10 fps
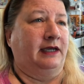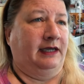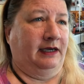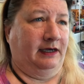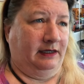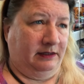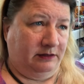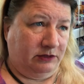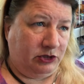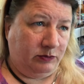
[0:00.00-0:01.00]

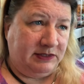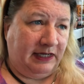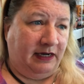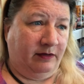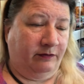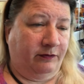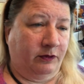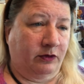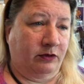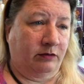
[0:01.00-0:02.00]
And she was set up
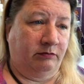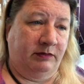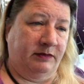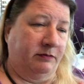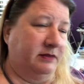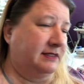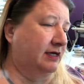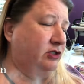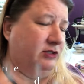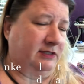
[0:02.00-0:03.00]
for
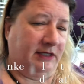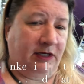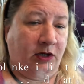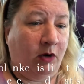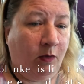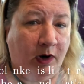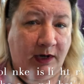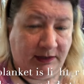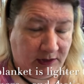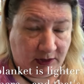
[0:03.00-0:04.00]
sessions. It could go
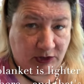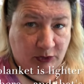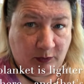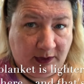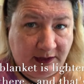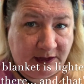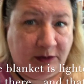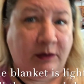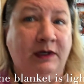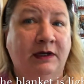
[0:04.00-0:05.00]
on as long as you wanted
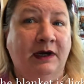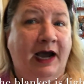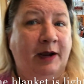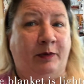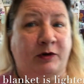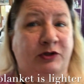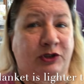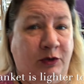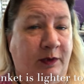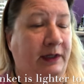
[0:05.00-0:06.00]
to. I approached
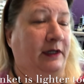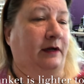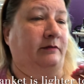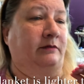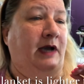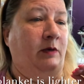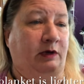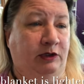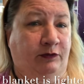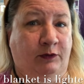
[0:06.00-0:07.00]
her with, look, I
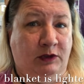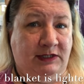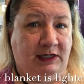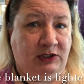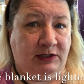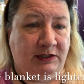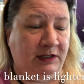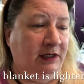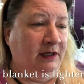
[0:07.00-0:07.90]
want to do four sessions.